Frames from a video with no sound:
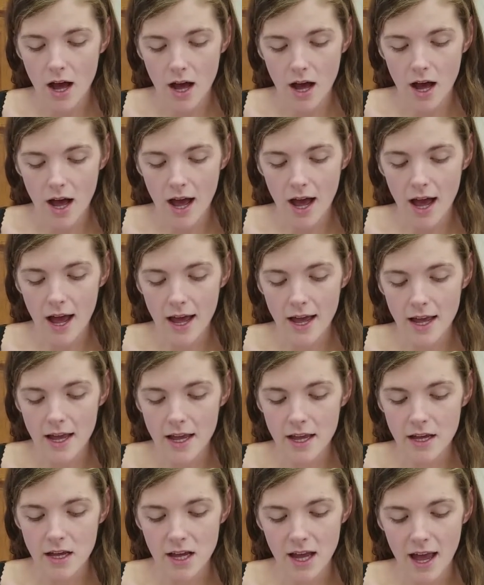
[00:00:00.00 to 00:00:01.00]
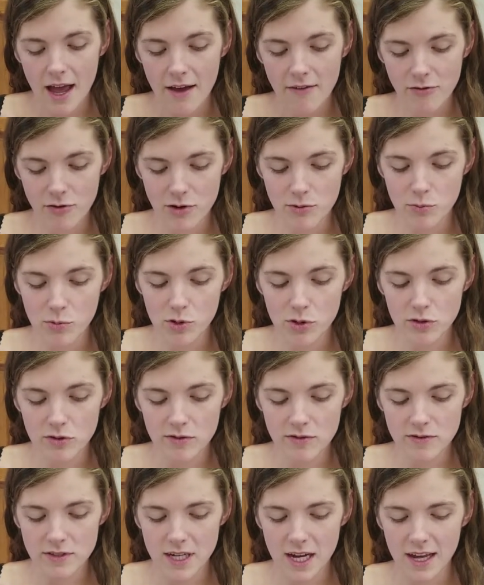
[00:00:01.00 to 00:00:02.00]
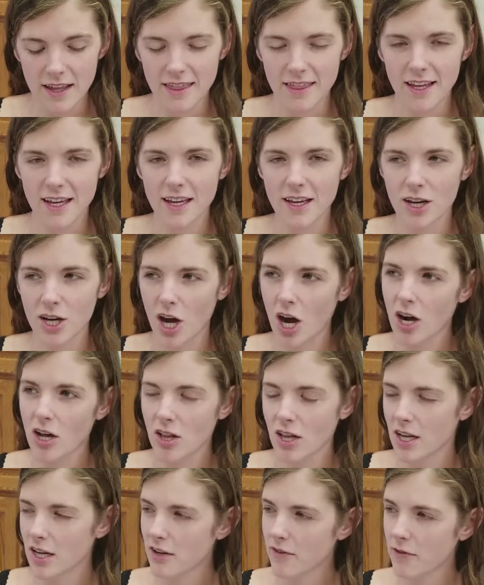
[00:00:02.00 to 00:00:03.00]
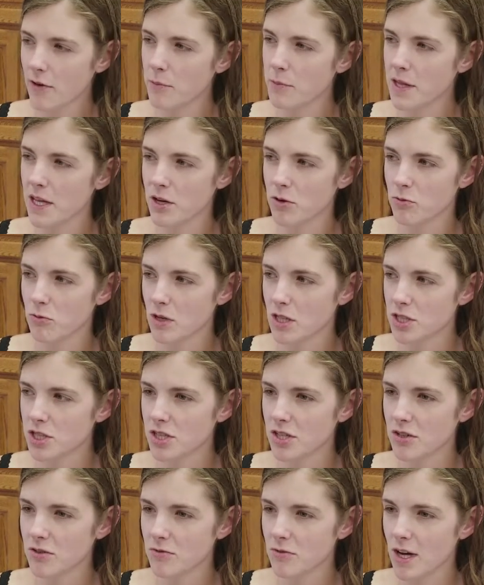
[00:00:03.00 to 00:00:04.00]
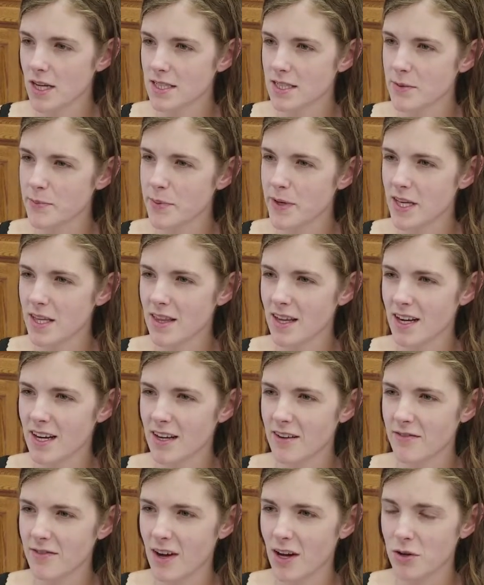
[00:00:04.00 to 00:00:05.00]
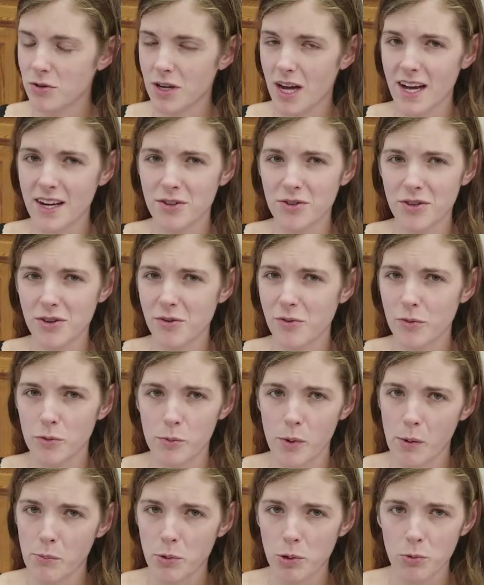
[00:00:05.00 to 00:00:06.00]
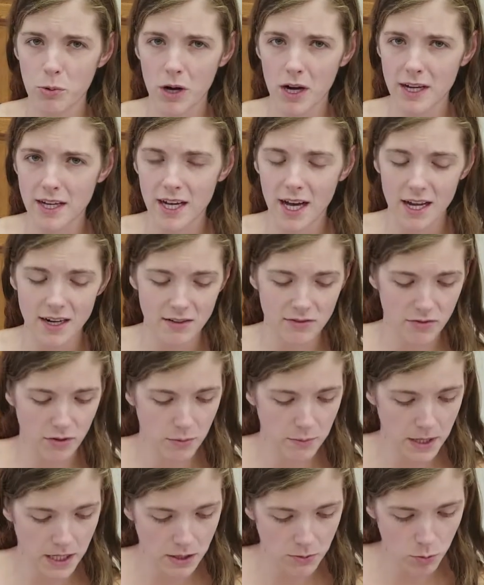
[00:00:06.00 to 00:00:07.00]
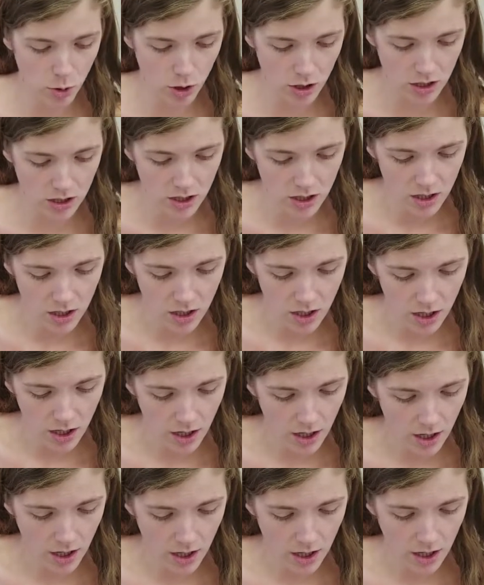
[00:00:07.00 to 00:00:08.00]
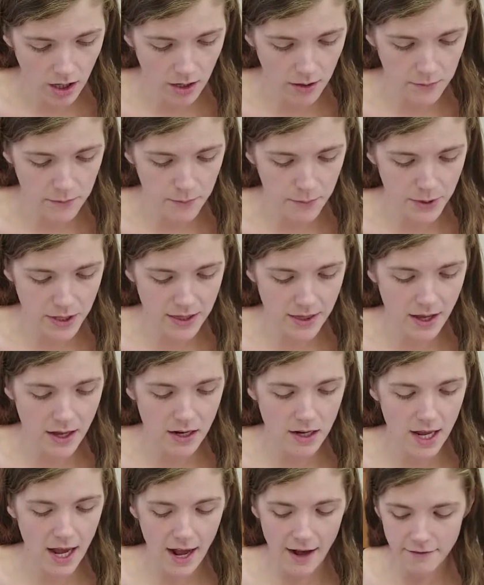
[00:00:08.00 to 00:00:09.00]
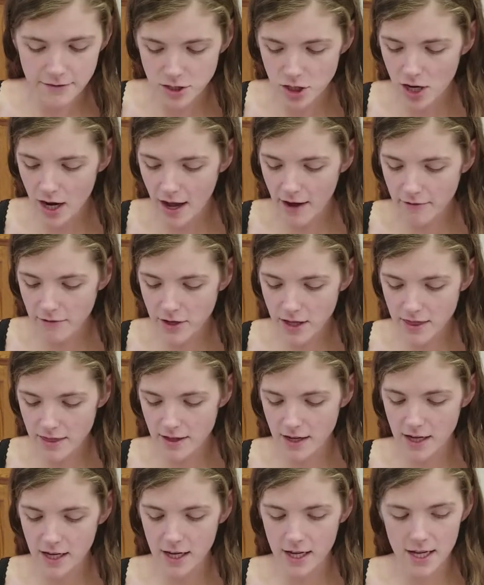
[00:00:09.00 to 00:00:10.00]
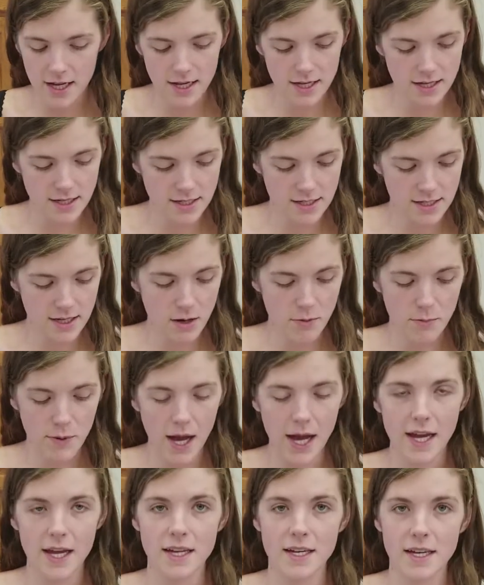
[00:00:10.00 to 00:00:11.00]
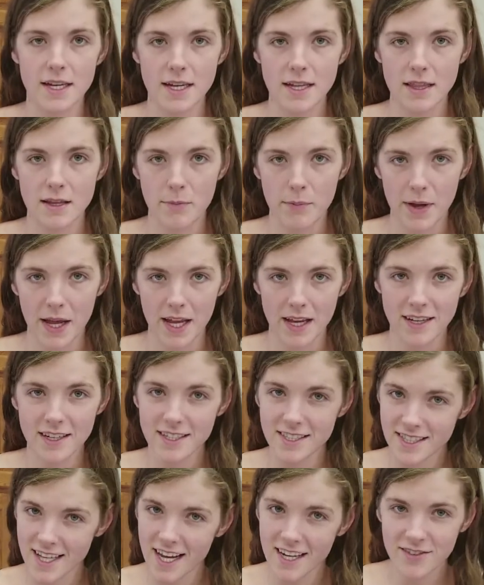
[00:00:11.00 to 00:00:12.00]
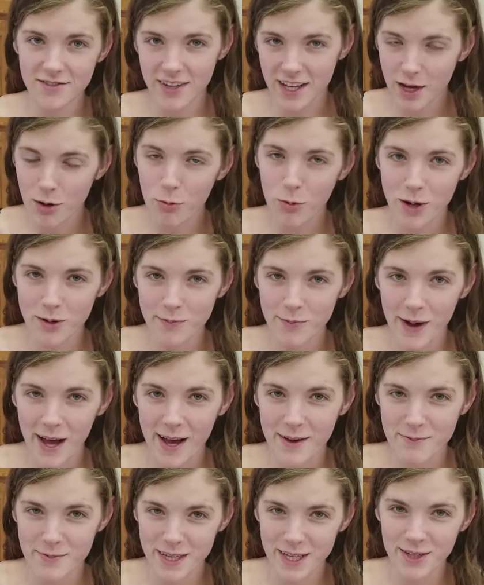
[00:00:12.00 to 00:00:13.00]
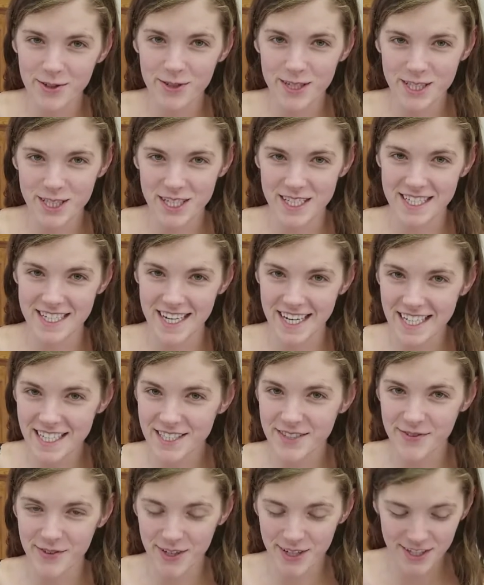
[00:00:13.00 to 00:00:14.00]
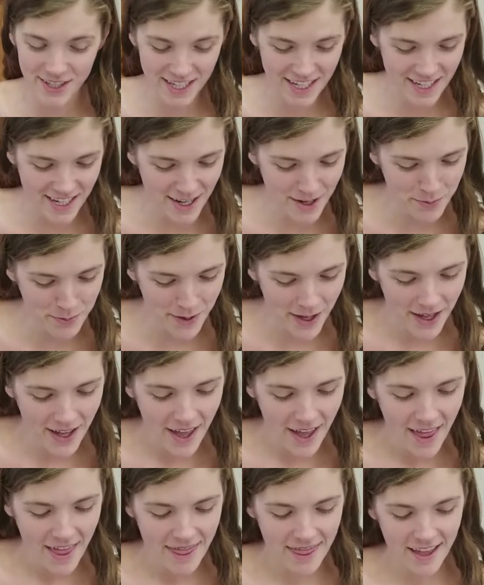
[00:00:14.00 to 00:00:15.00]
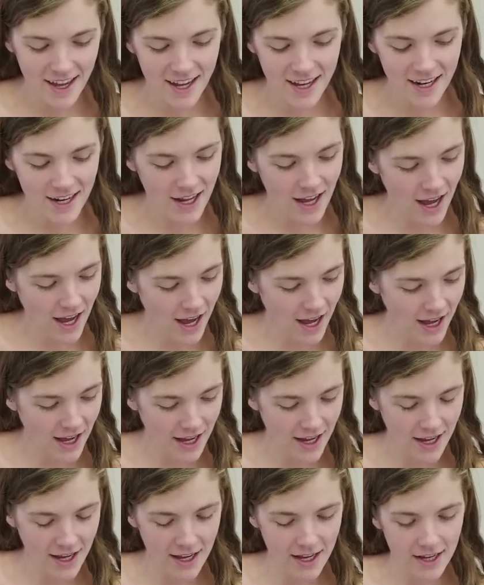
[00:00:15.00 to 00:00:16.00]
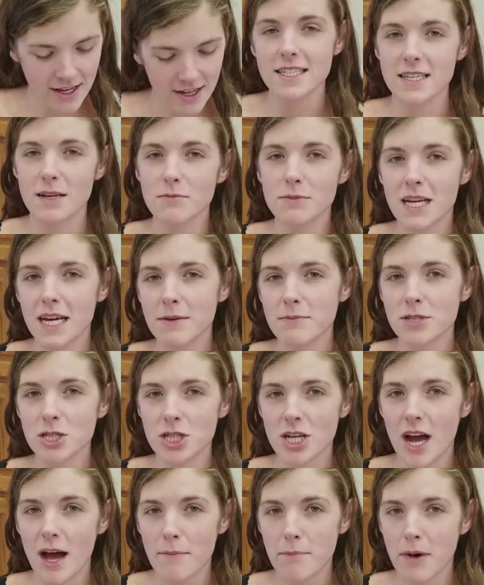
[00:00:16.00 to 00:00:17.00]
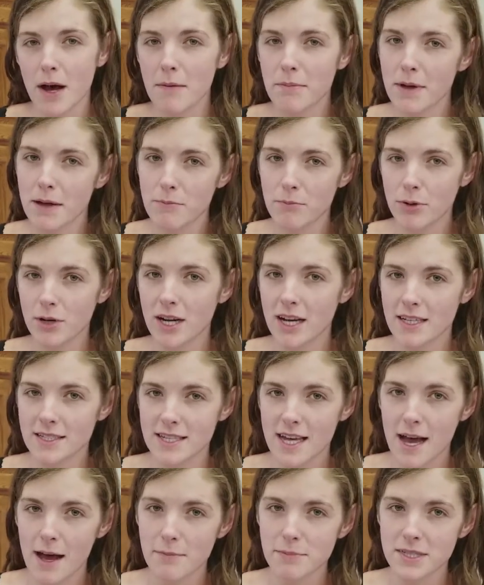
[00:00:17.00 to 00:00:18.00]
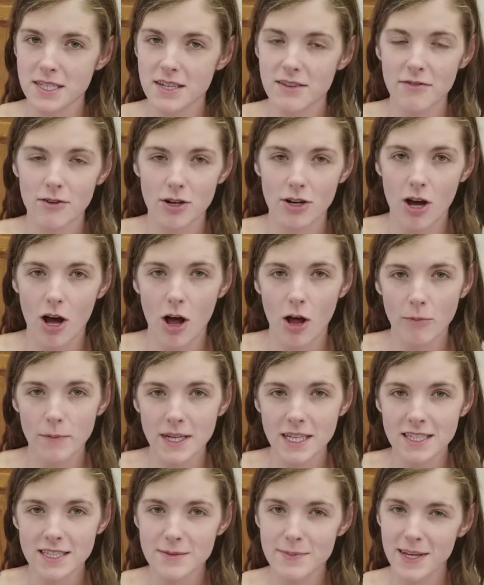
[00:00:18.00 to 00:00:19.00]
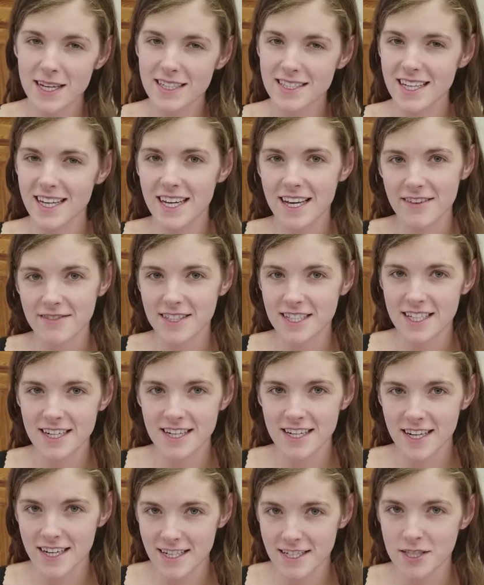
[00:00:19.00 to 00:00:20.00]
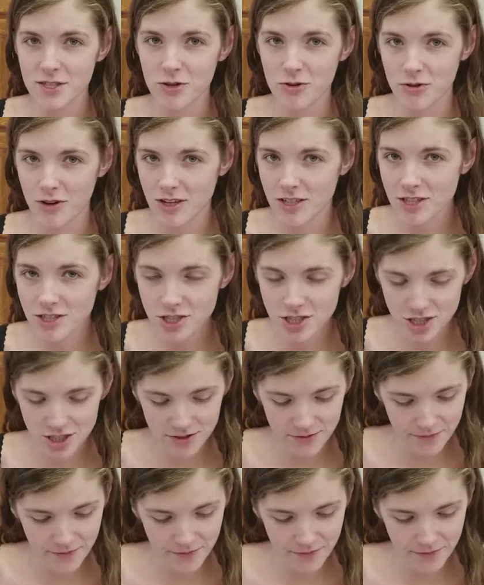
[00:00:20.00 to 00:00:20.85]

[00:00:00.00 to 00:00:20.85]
I have removed, I think, garlic from the original recipe that I found. I don't even remember where I got it from anymore. But then after everything is combined in the pan, it's kind of like a one-pot meal, which is nice for cleanup. Then I sometimes chop up and put on top slivered almonds because it gives it a nice crunch.